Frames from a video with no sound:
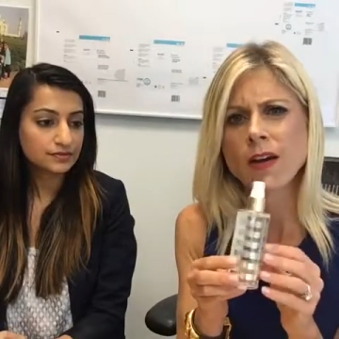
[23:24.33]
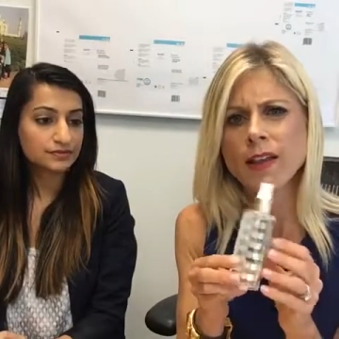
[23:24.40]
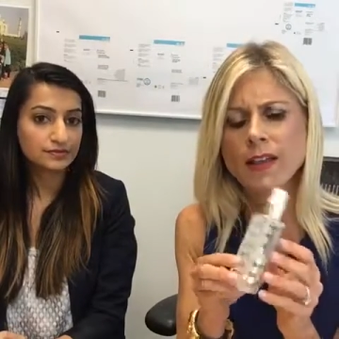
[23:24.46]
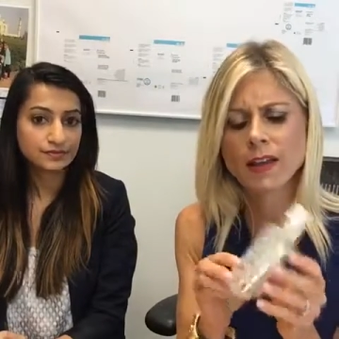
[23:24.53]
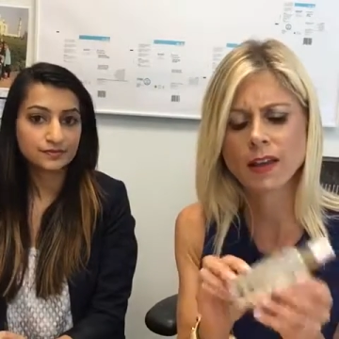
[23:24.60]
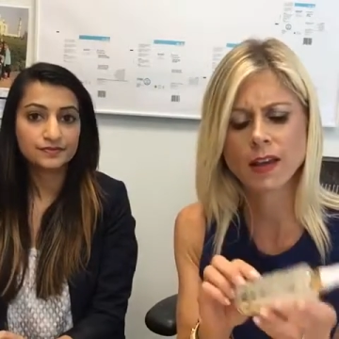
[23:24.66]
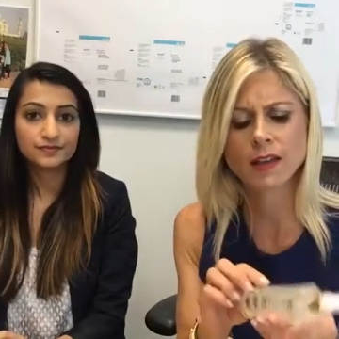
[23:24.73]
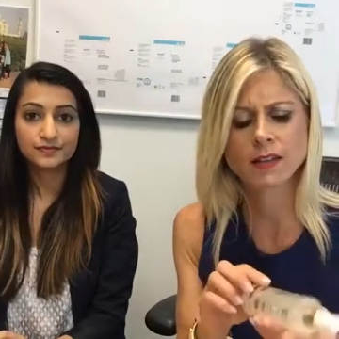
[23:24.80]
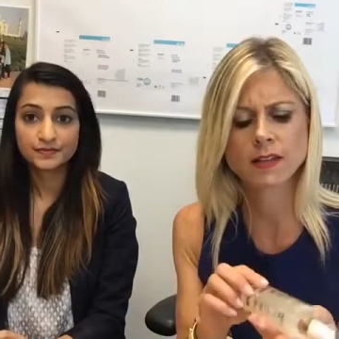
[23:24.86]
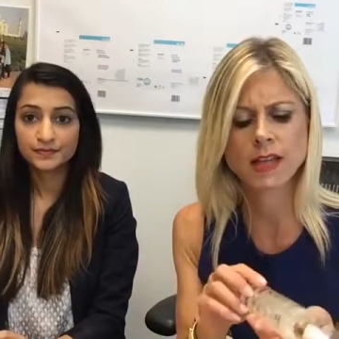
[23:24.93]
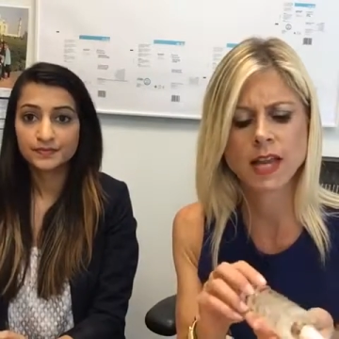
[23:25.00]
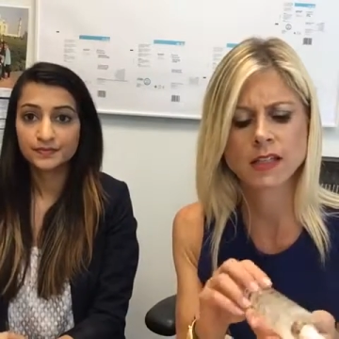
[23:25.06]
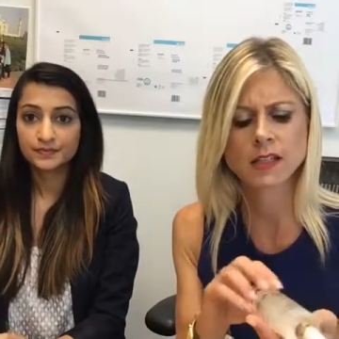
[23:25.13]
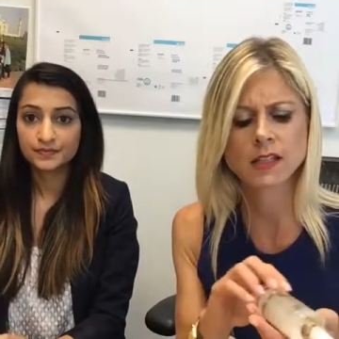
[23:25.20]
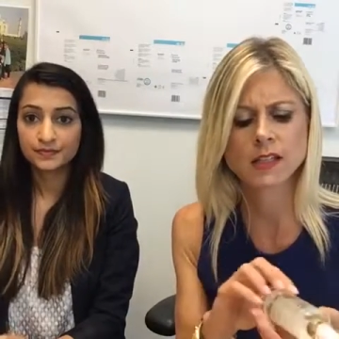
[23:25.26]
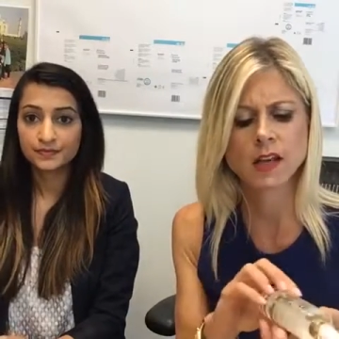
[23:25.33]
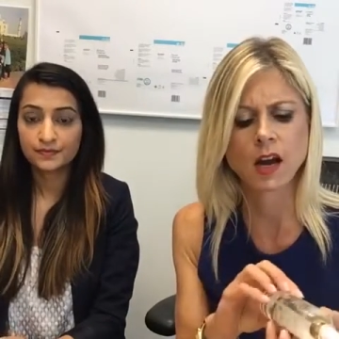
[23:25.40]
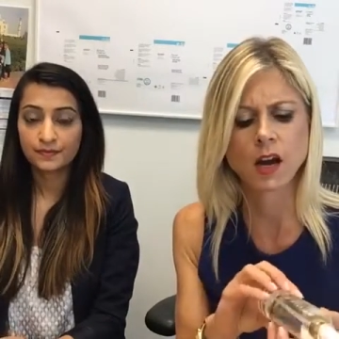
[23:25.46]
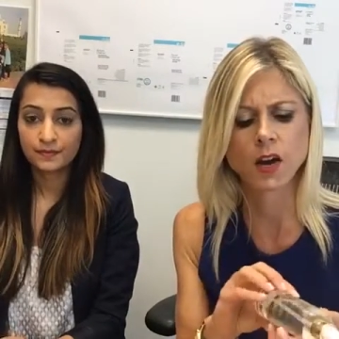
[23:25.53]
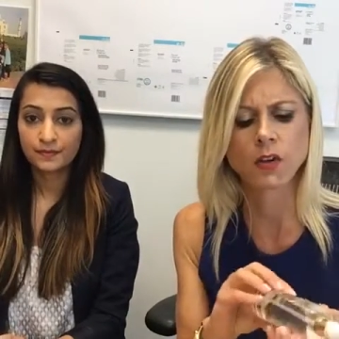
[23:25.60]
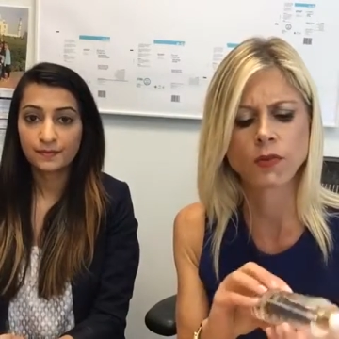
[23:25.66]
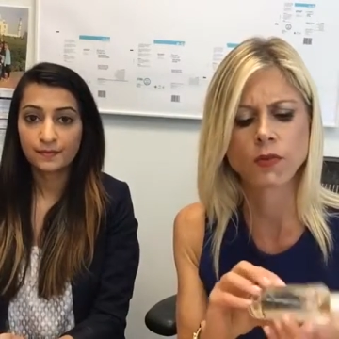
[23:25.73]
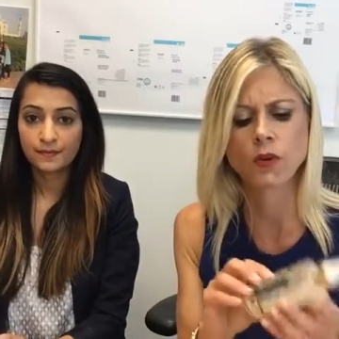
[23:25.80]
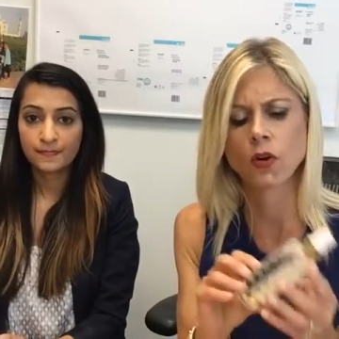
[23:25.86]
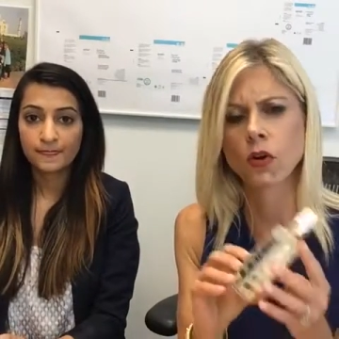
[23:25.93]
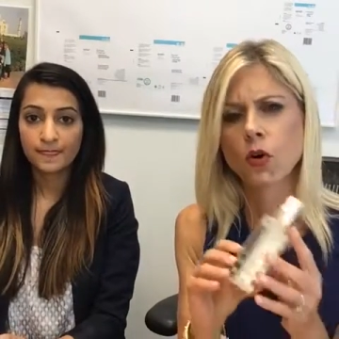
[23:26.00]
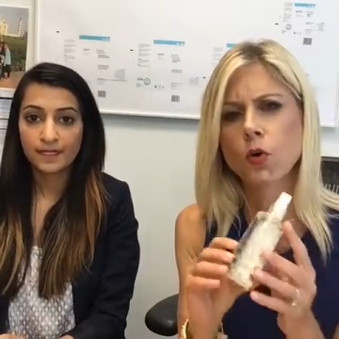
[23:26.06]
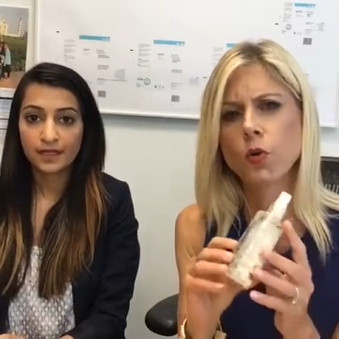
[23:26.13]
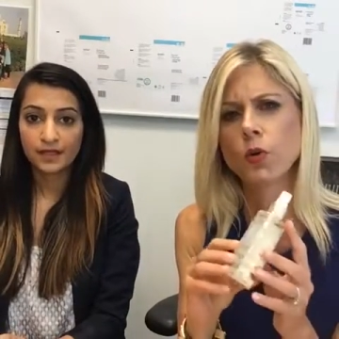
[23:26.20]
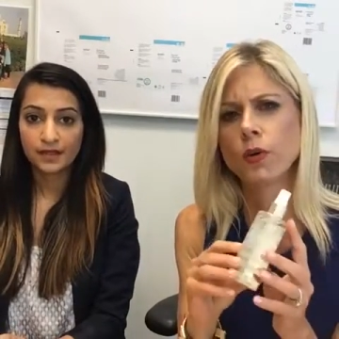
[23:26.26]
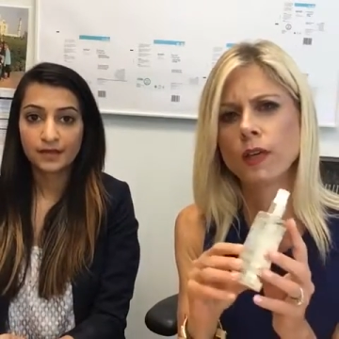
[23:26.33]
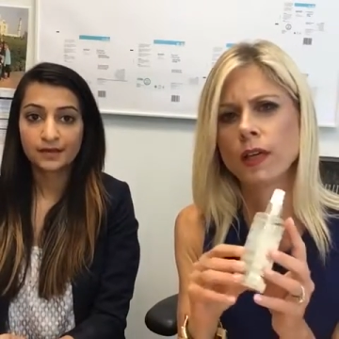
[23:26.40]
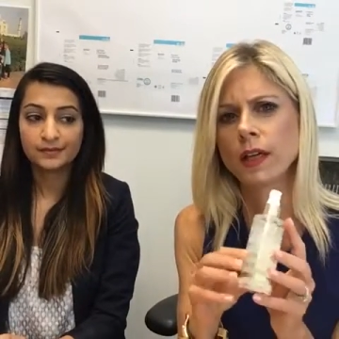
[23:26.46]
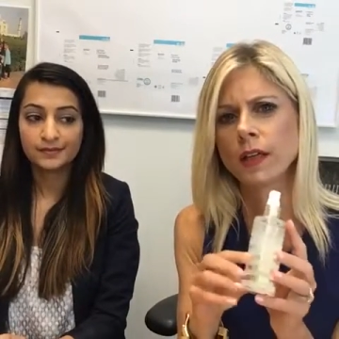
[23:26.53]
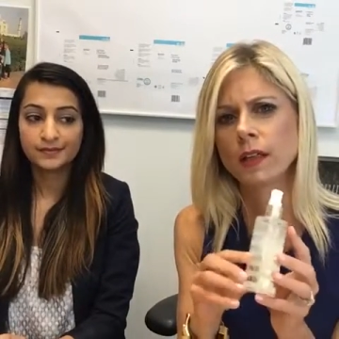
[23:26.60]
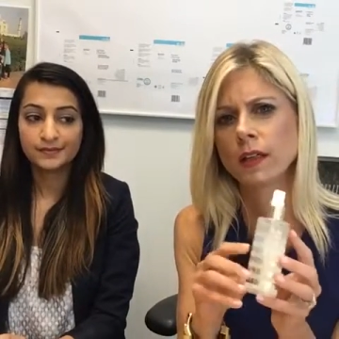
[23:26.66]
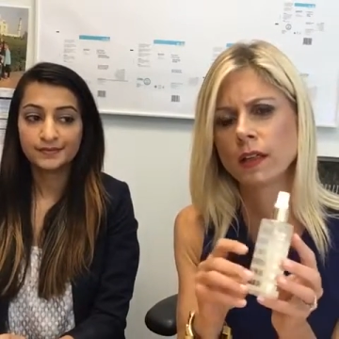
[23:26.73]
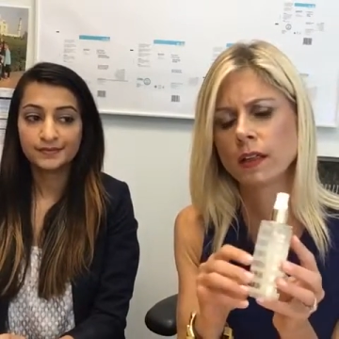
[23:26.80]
Speaker 1: I think it's that desire for cooling mm-hmm.